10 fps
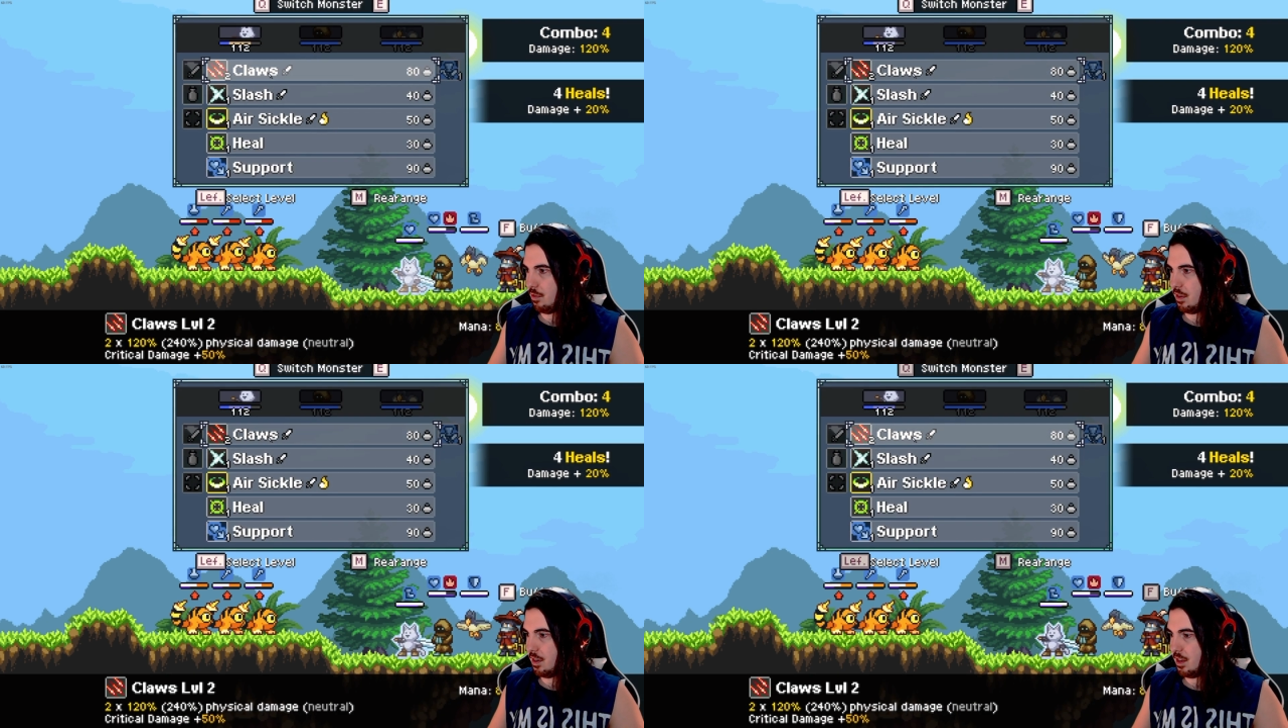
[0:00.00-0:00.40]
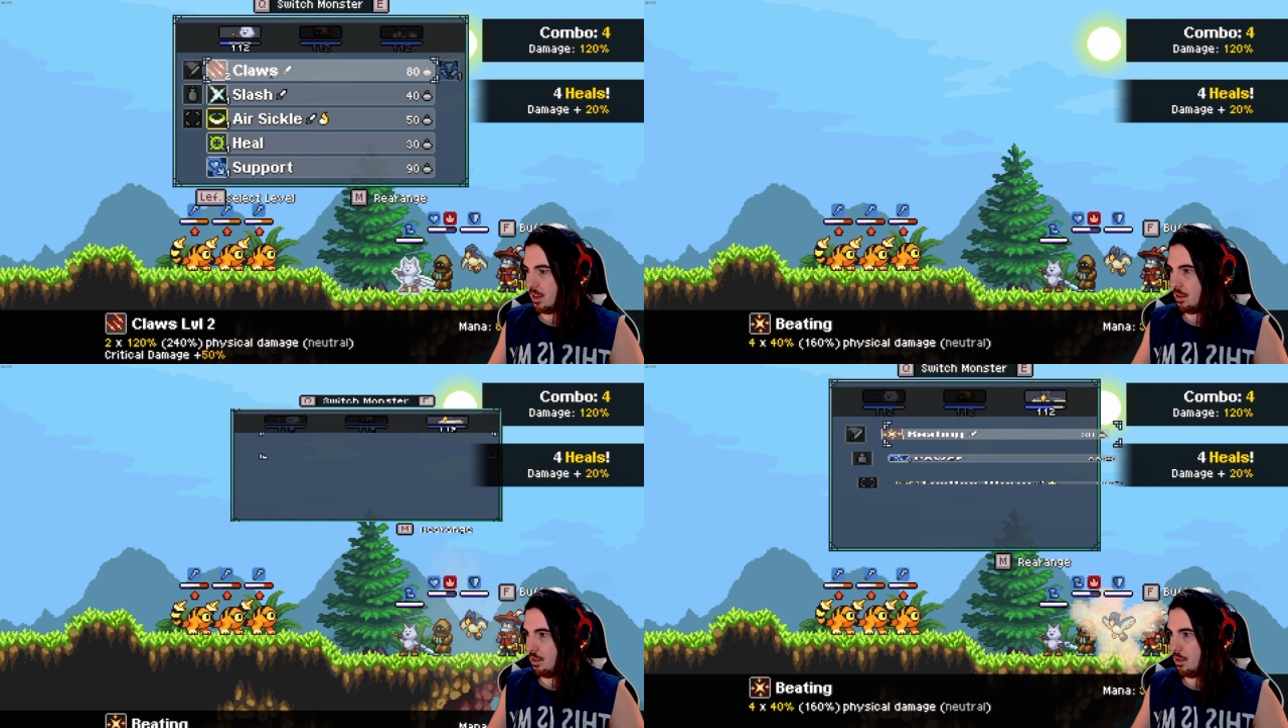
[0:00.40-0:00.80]
adds
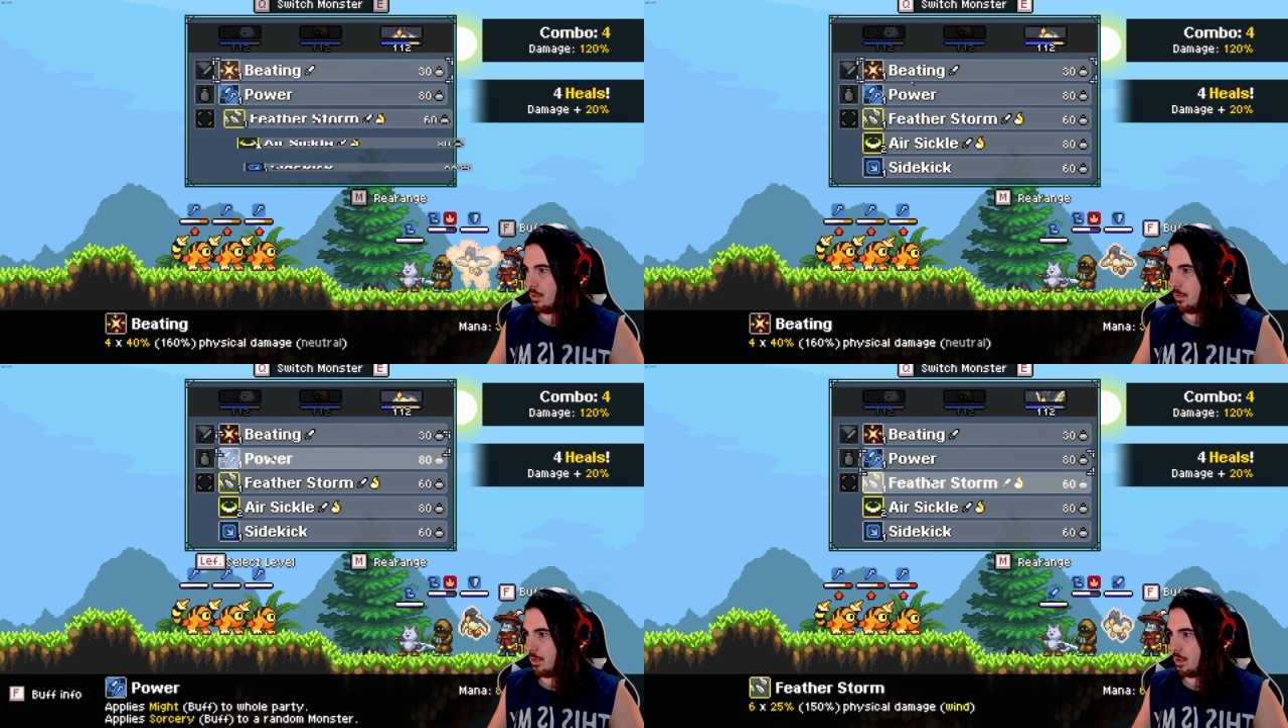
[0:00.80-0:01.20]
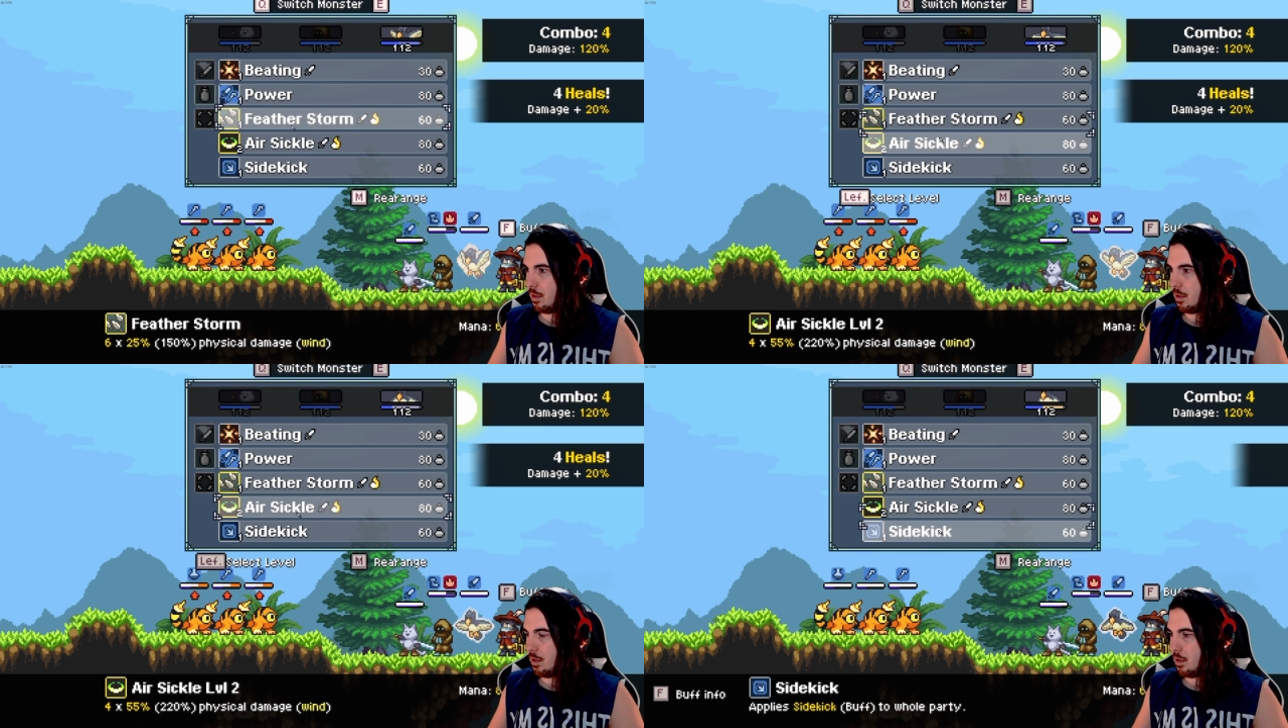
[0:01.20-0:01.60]
more depth,
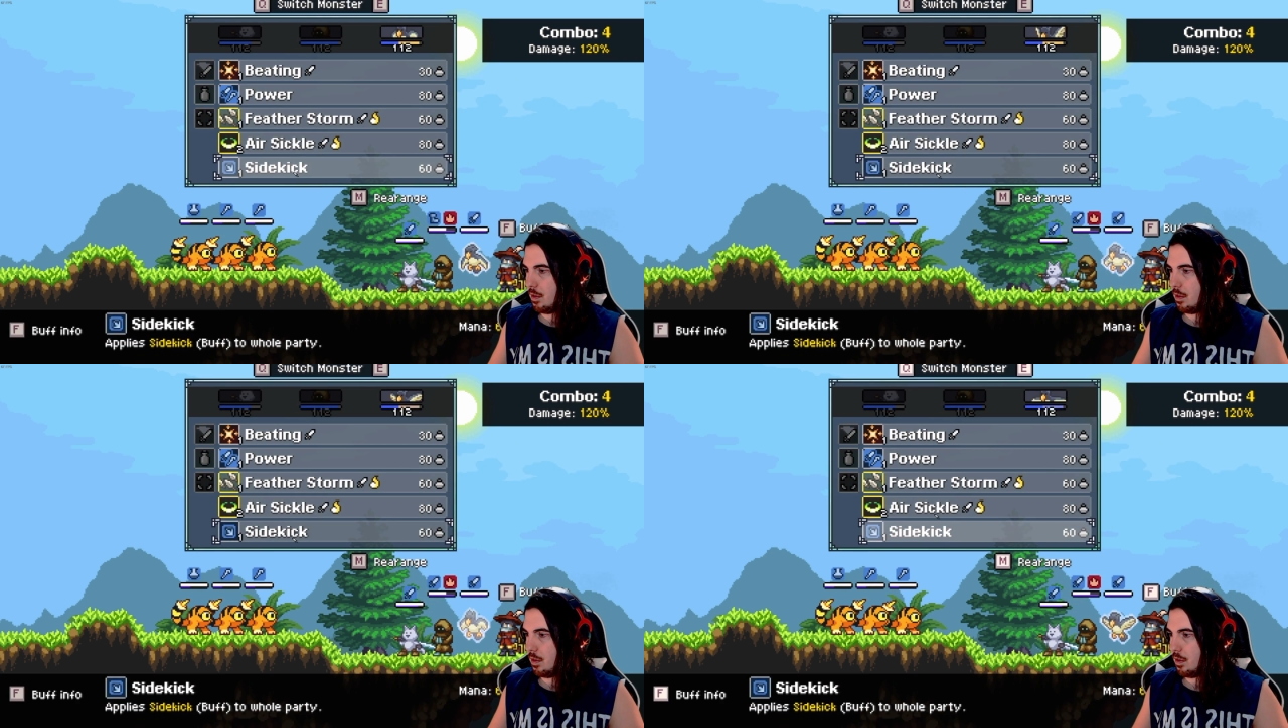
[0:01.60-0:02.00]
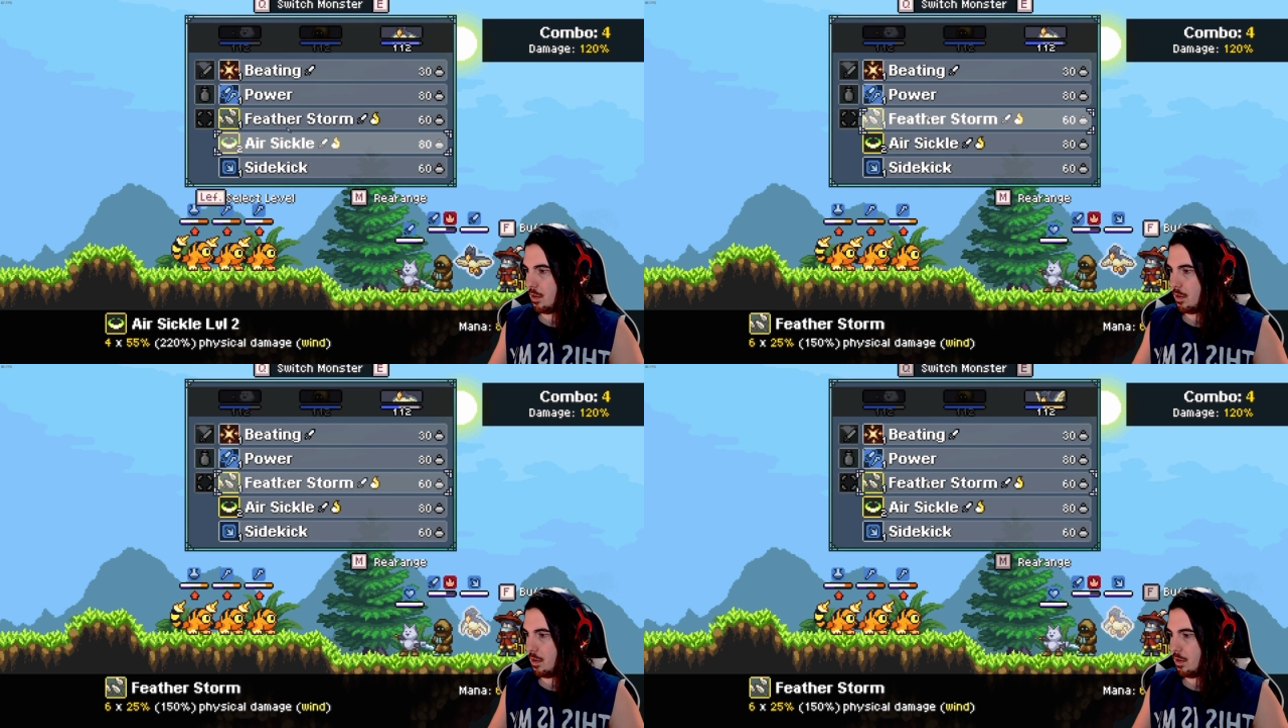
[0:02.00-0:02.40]
as
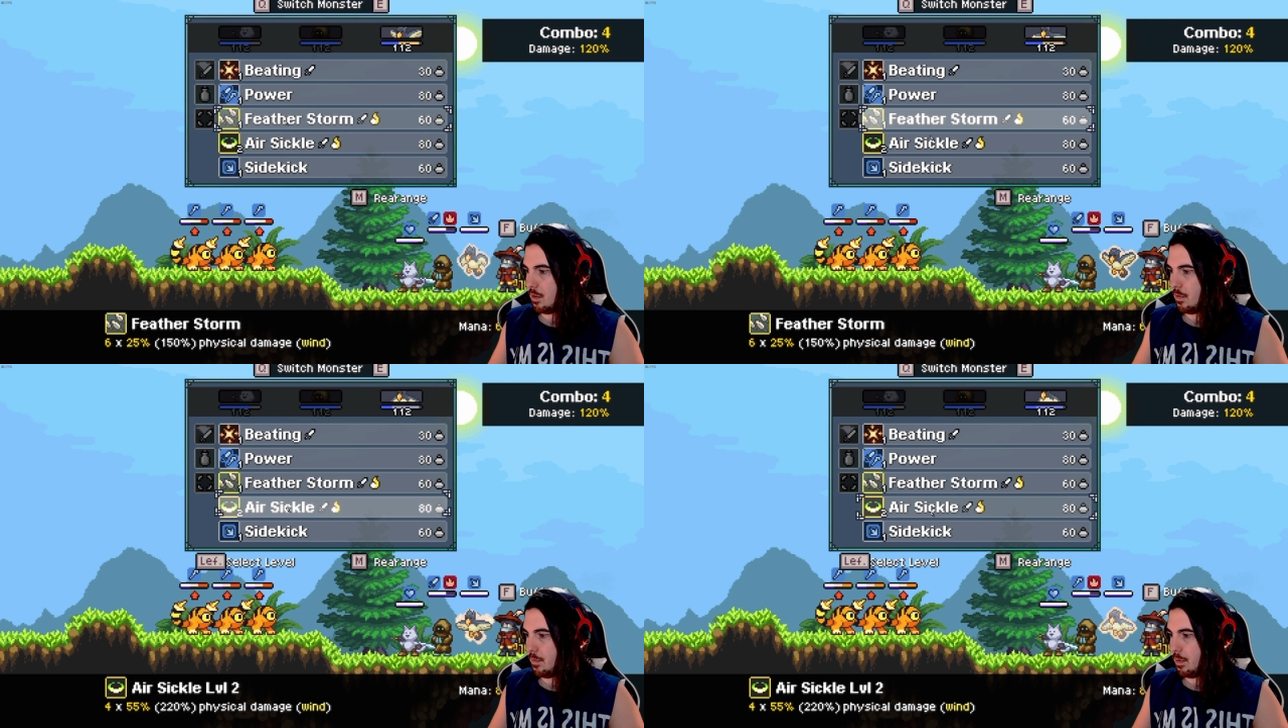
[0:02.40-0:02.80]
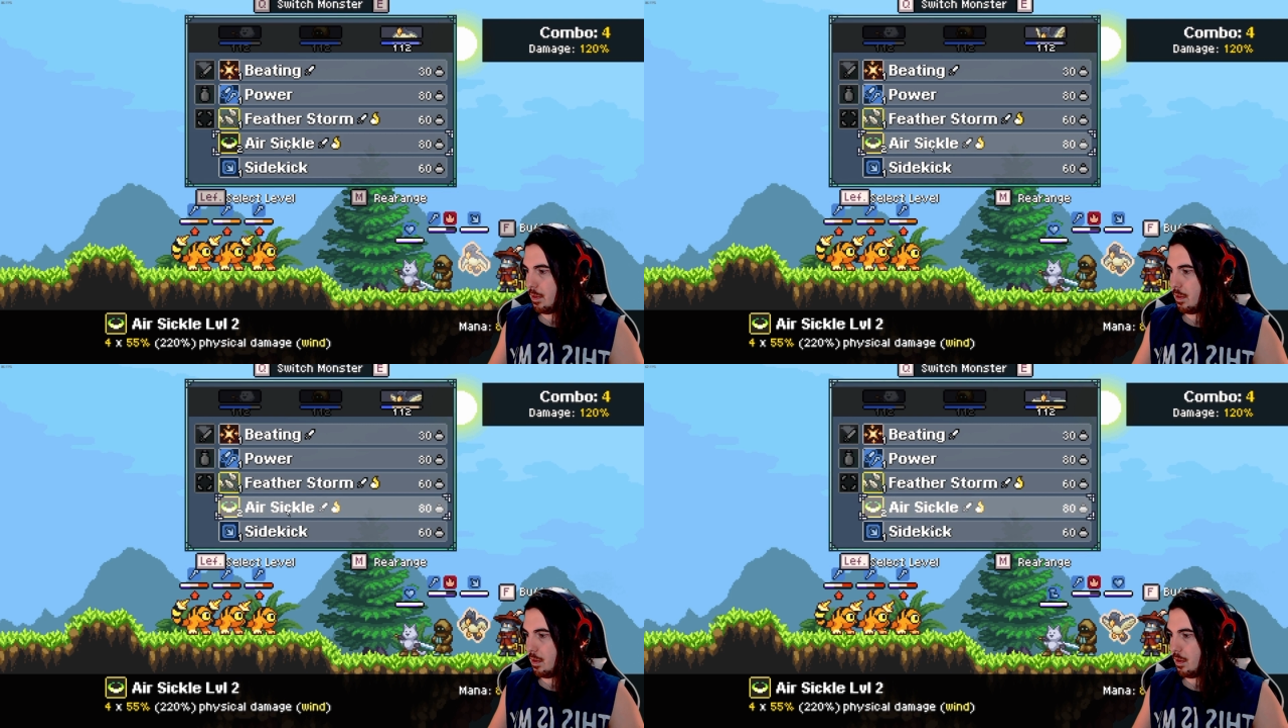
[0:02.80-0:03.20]
monsters you bring in to
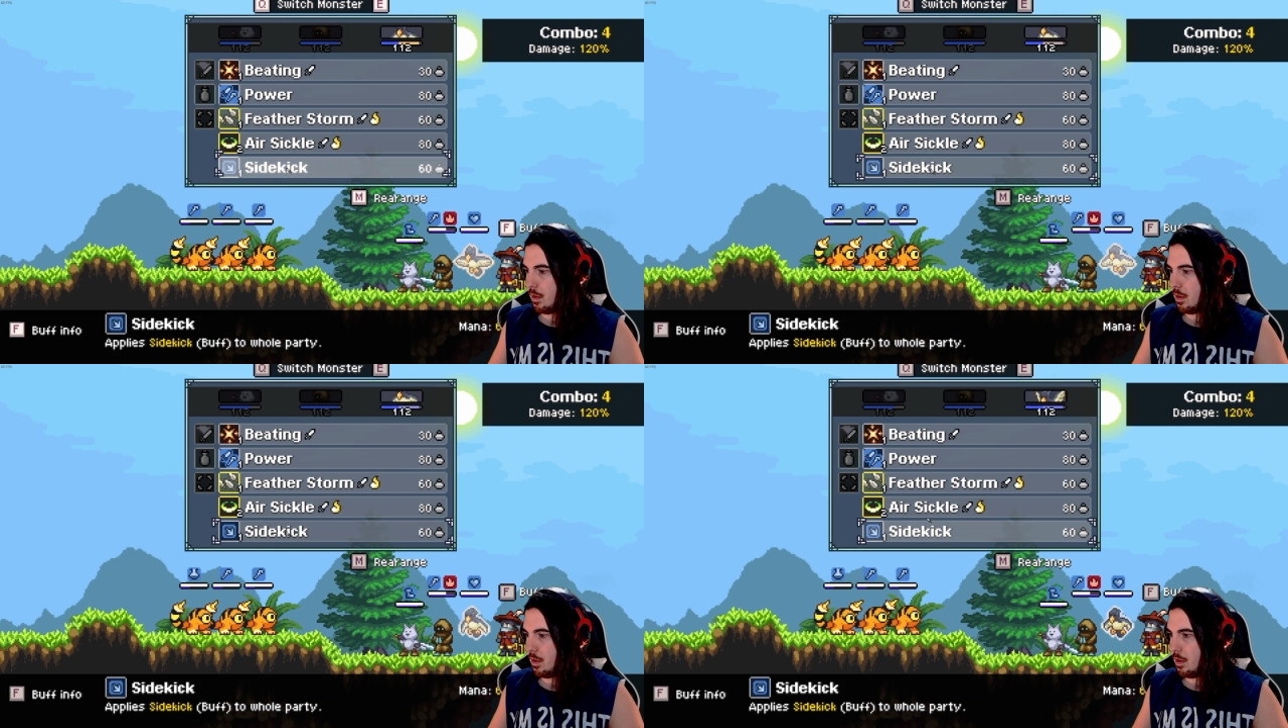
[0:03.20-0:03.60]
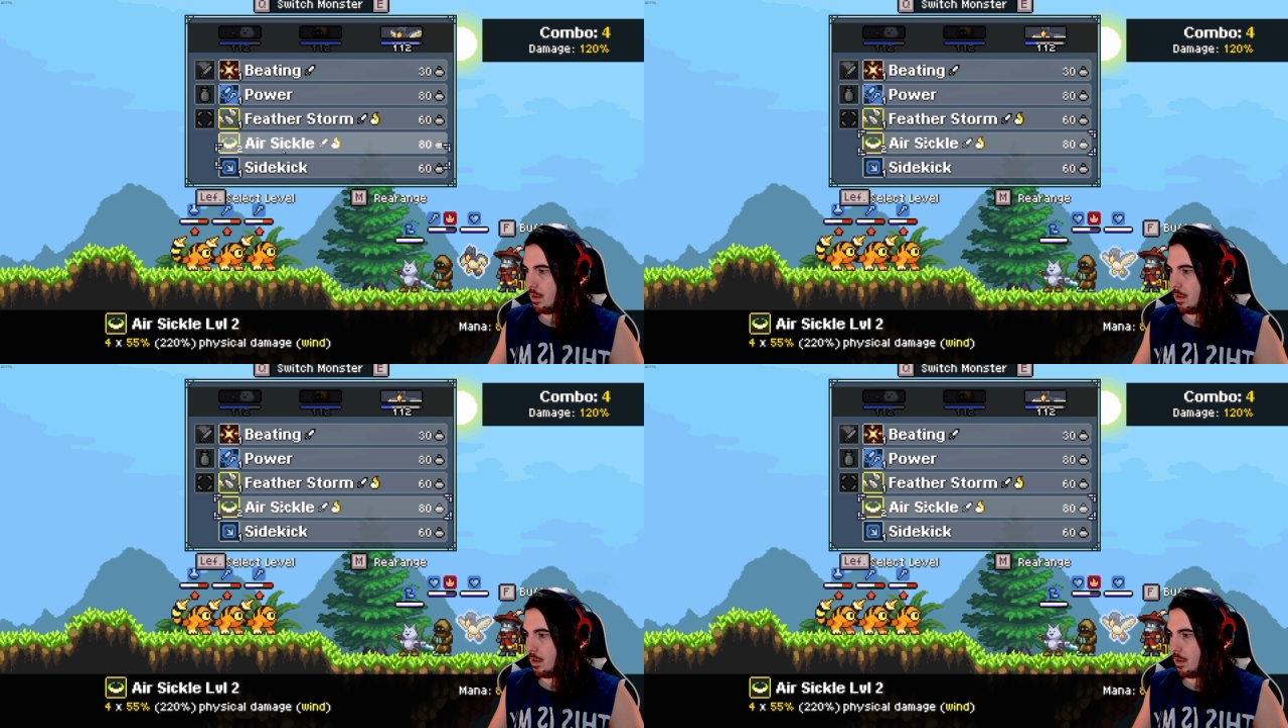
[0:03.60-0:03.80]
counter one